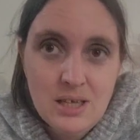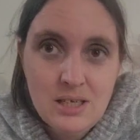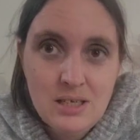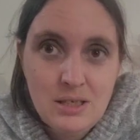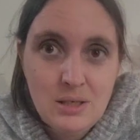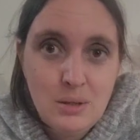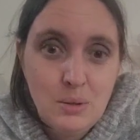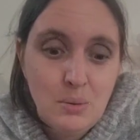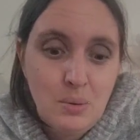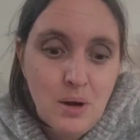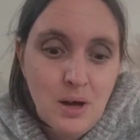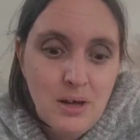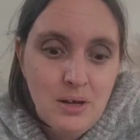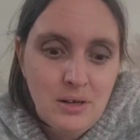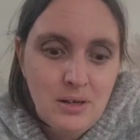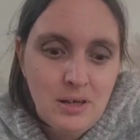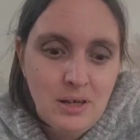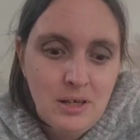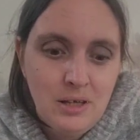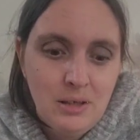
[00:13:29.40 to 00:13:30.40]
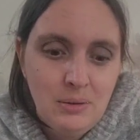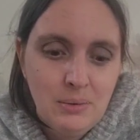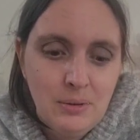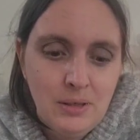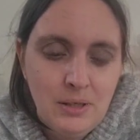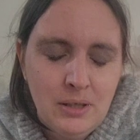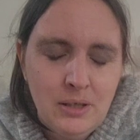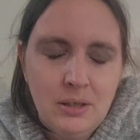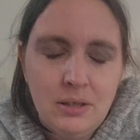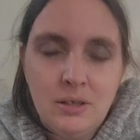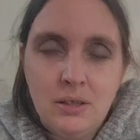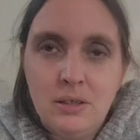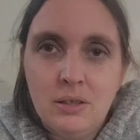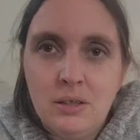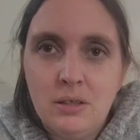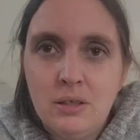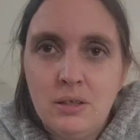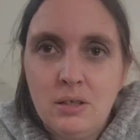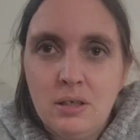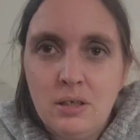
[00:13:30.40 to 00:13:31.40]
little while anyway.
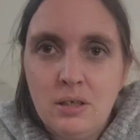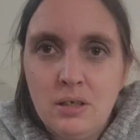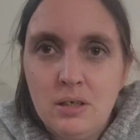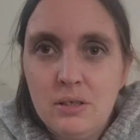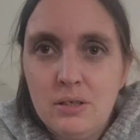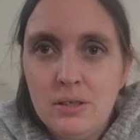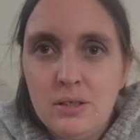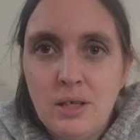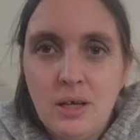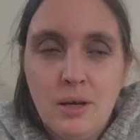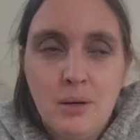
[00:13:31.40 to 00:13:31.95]
So